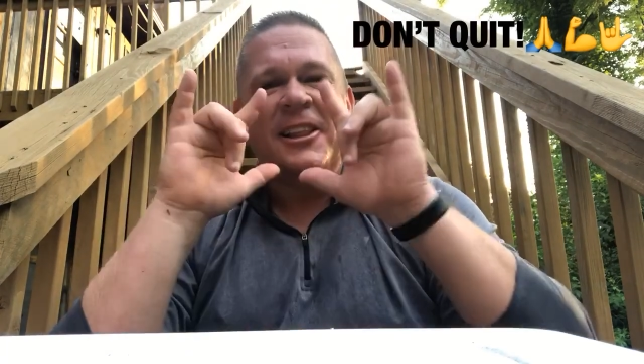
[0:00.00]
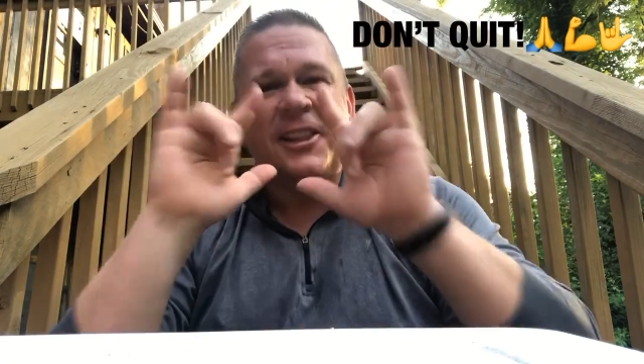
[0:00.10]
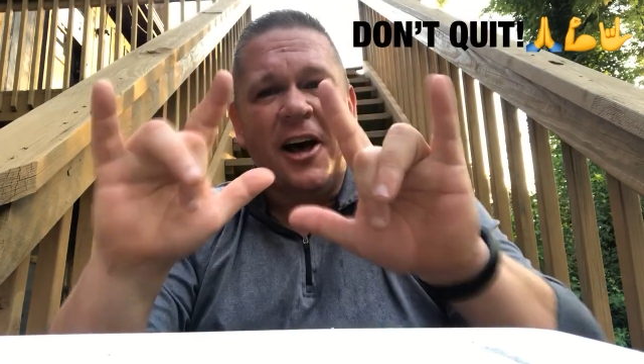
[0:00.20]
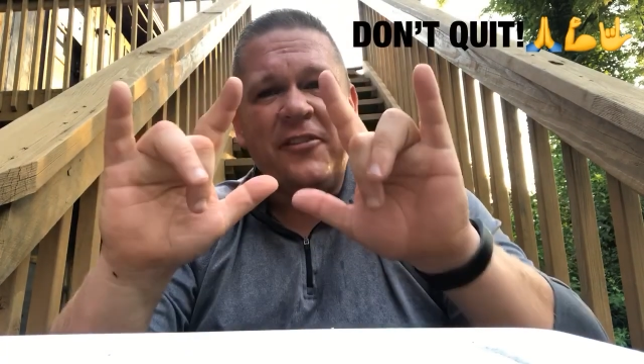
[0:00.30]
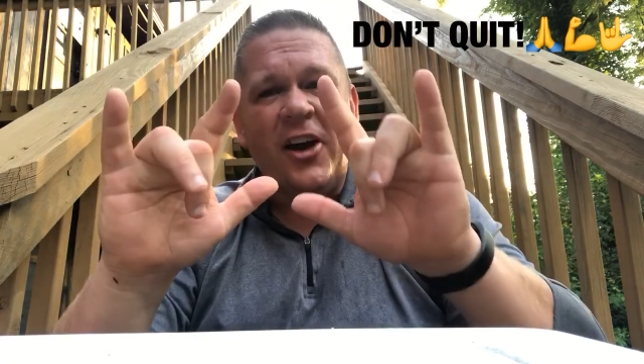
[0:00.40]

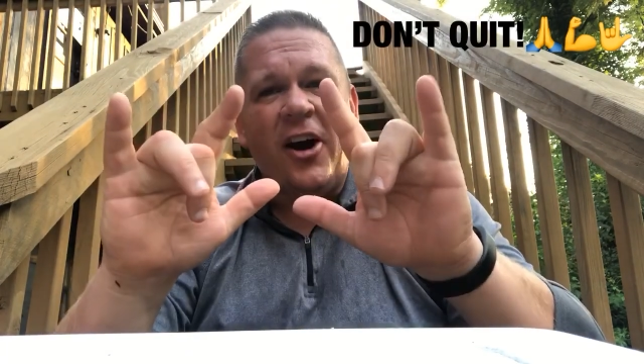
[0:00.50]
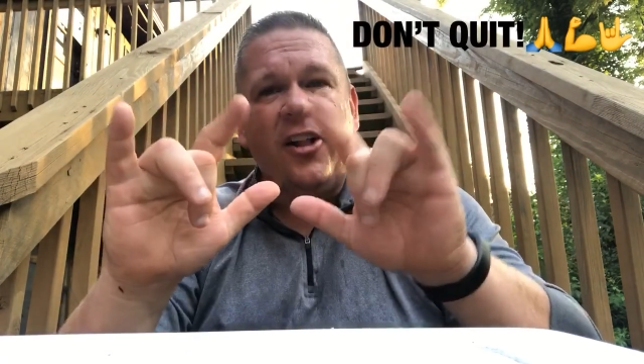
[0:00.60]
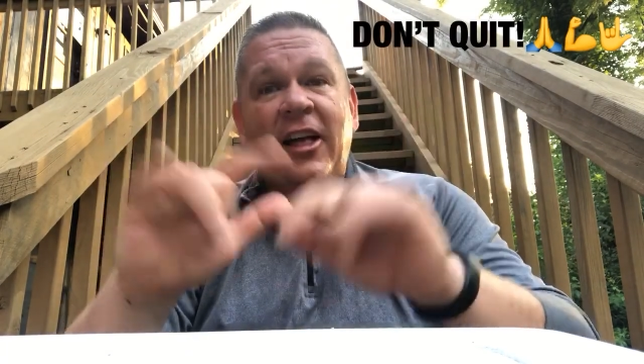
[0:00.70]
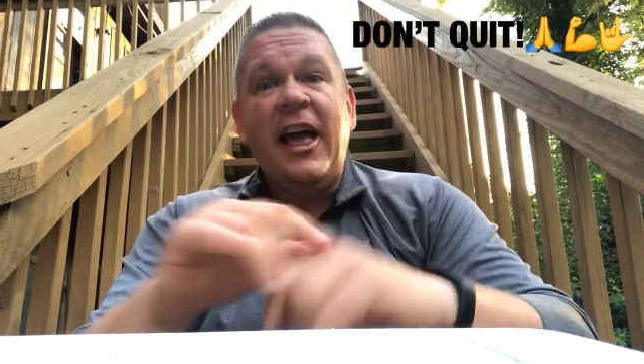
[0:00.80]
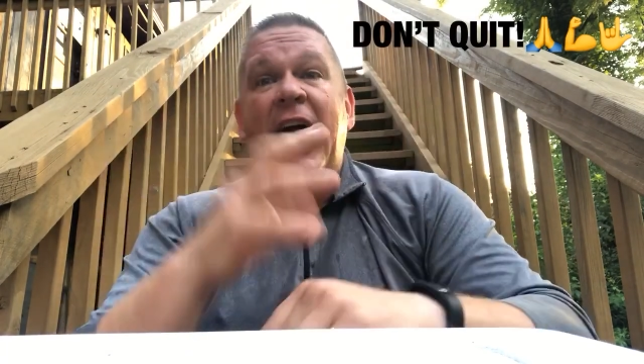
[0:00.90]
Love
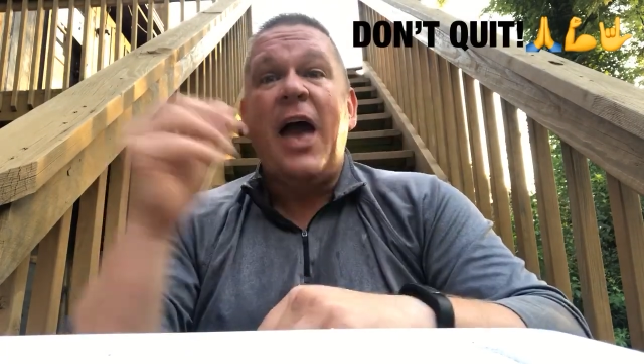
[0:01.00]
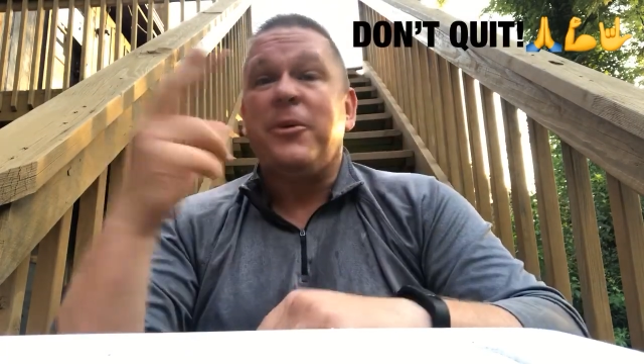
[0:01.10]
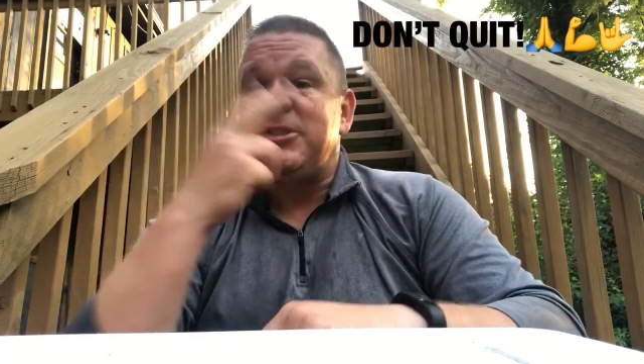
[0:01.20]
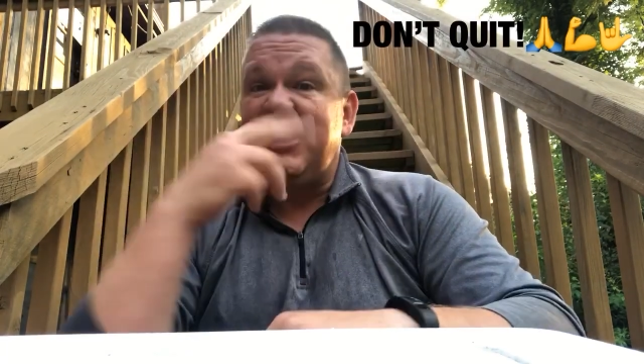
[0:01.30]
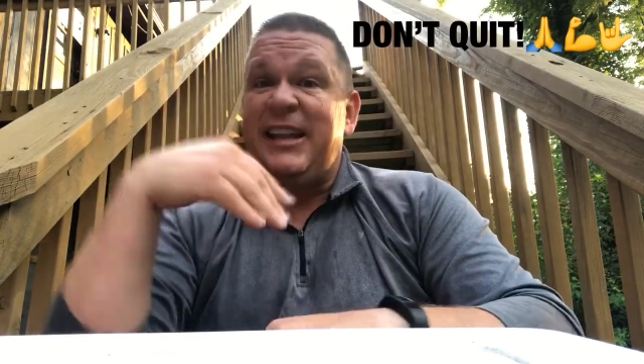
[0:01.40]
y'all, and
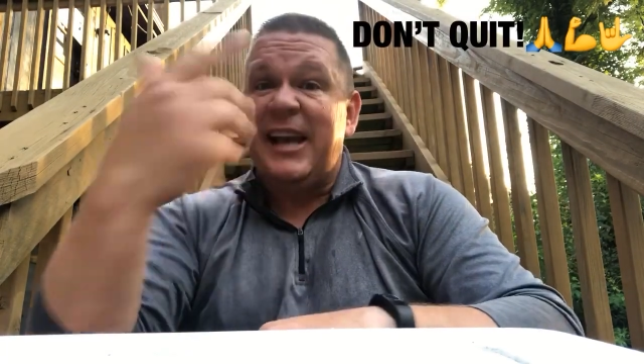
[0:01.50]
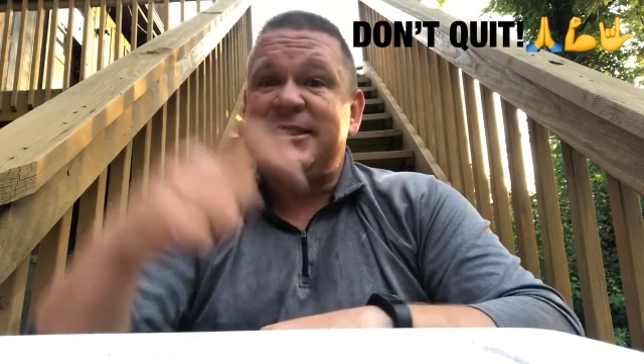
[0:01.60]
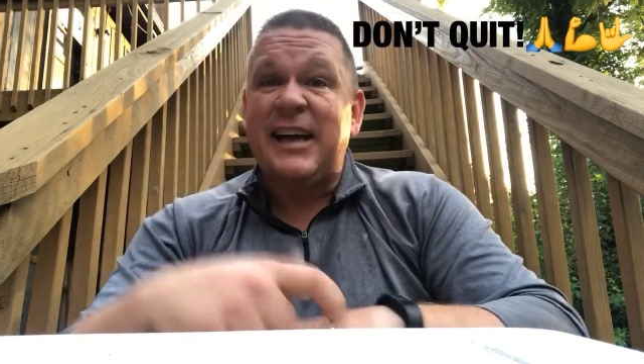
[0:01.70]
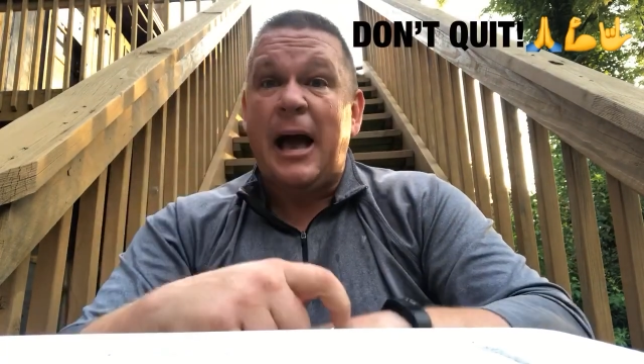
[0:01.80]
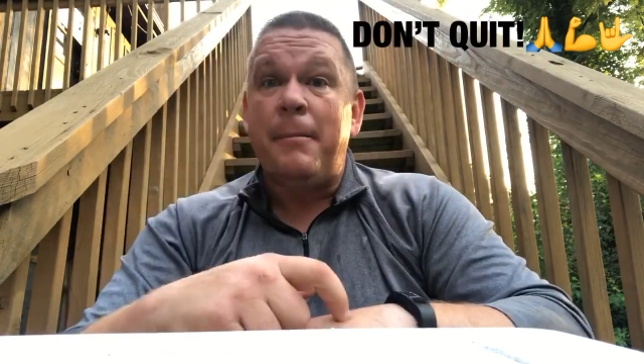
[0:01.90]
we'll see you
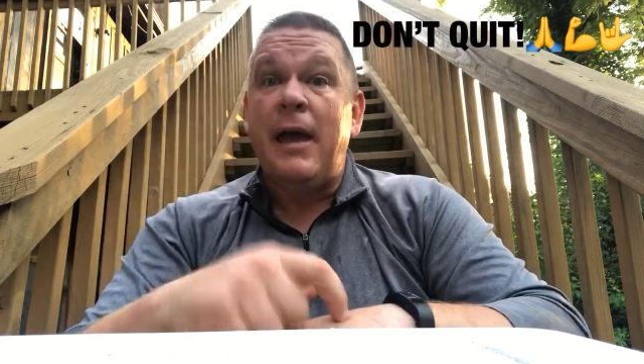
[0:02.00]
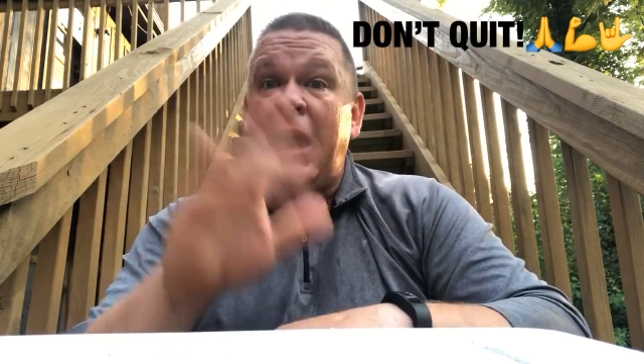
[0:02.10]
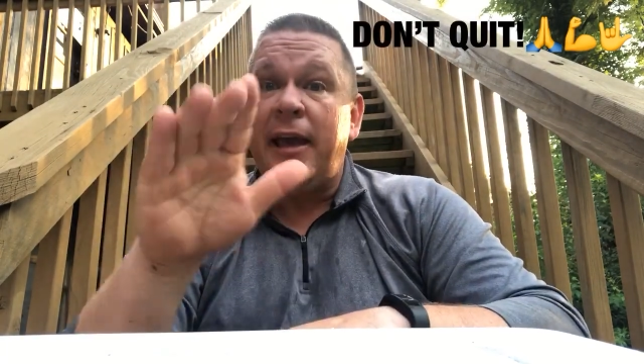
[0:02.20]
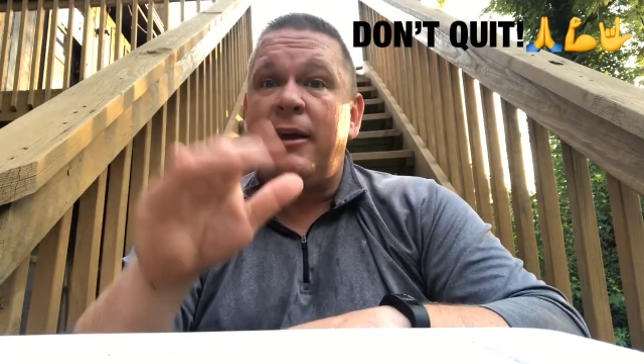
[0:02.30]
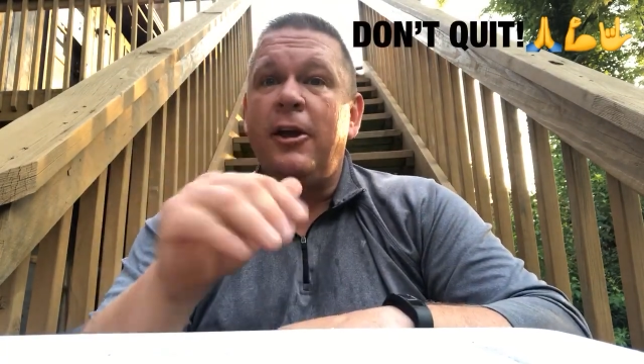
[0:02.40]
next time.
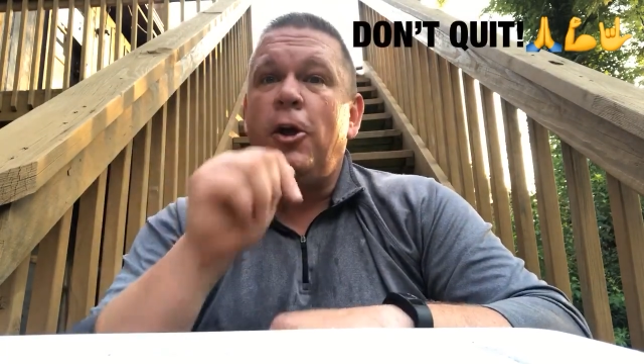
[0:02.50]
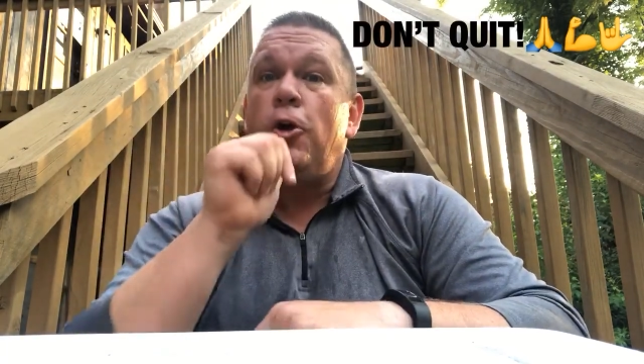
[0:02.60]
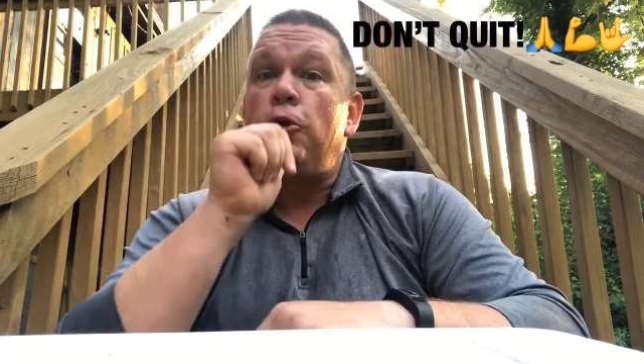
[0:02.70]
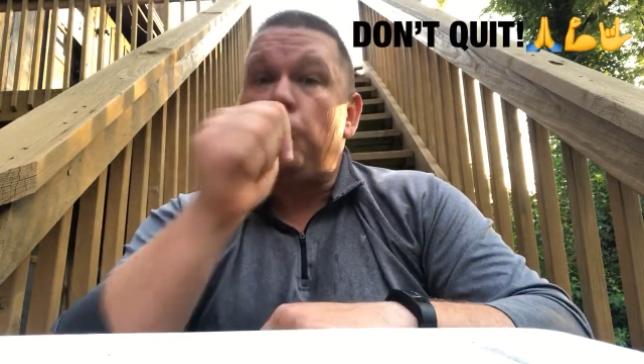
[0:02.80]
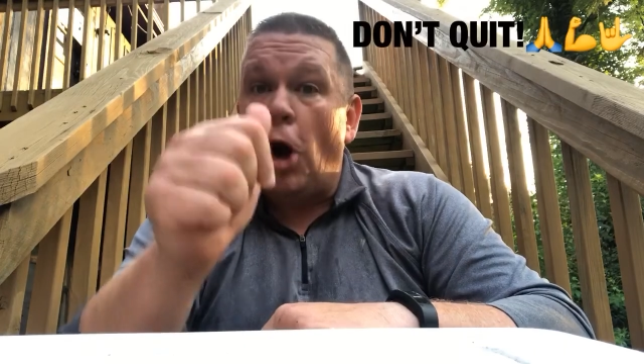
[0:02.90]
Hey,
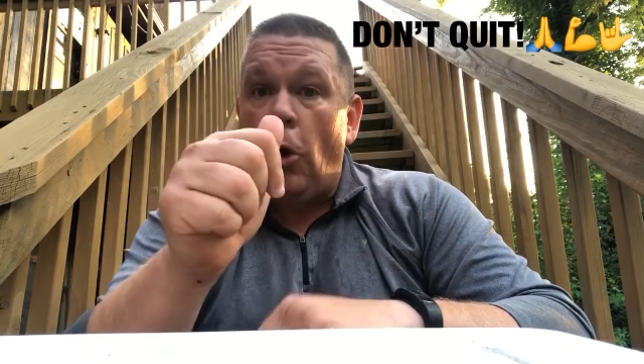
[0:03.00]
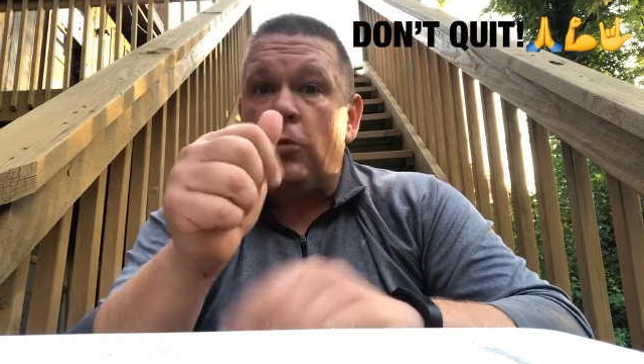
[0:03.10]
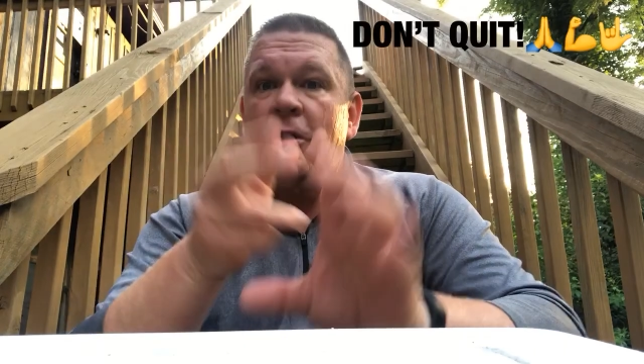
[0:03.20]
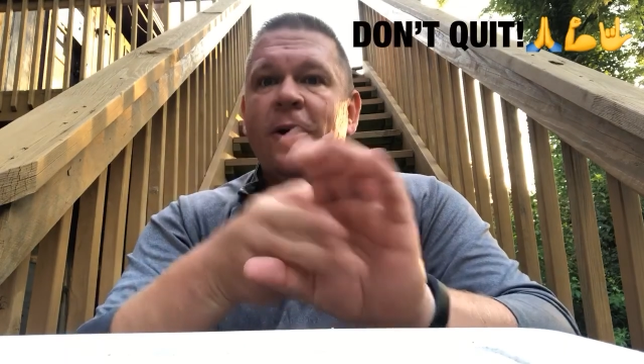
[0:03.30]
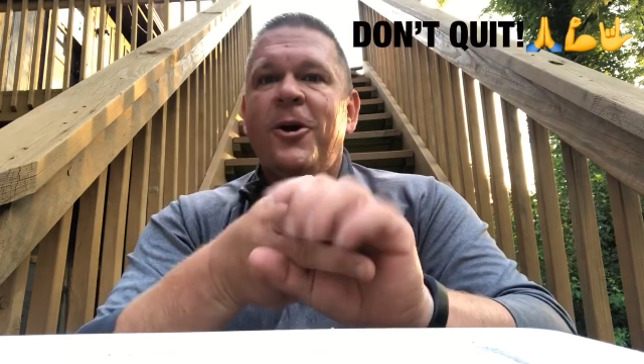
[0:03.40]

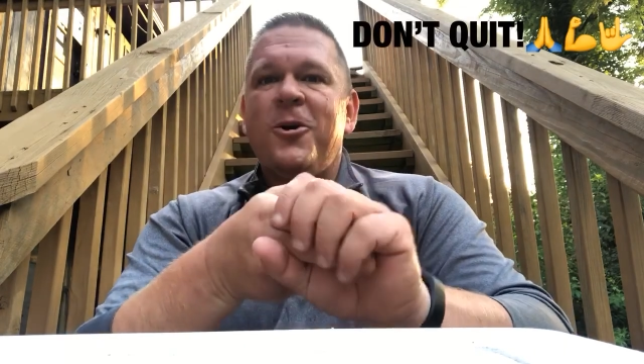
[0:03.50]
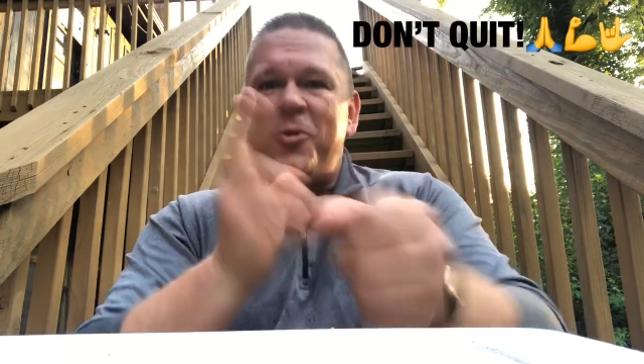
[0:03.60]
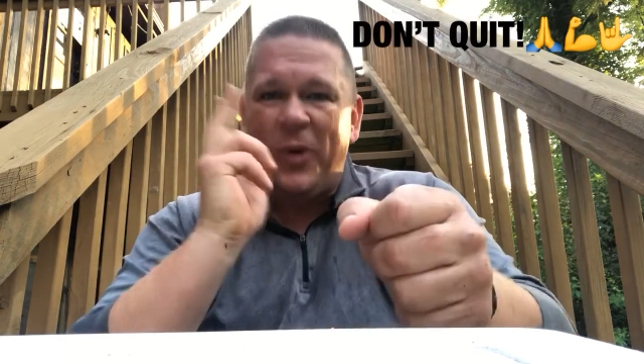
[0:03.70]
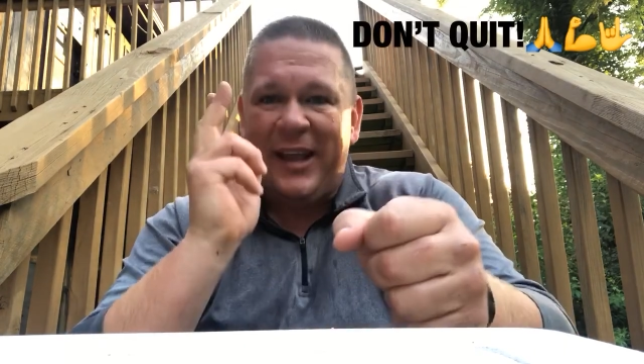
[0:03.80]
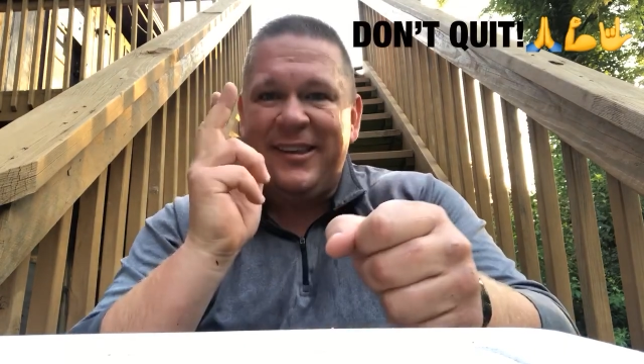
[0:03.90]
don't
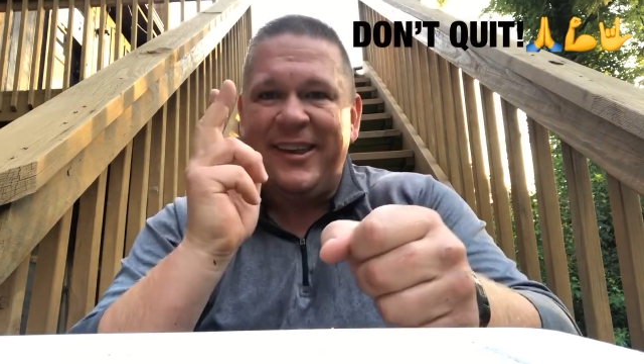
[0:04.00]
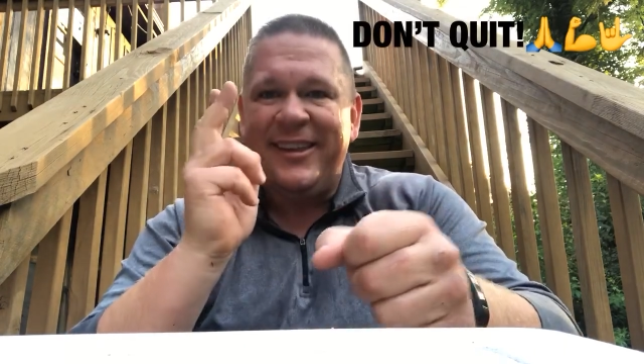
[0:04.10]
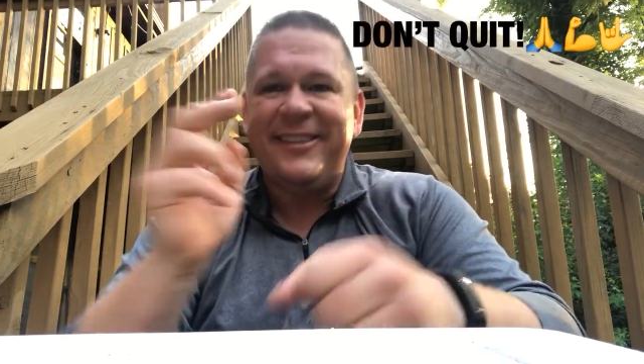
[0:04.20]
quit.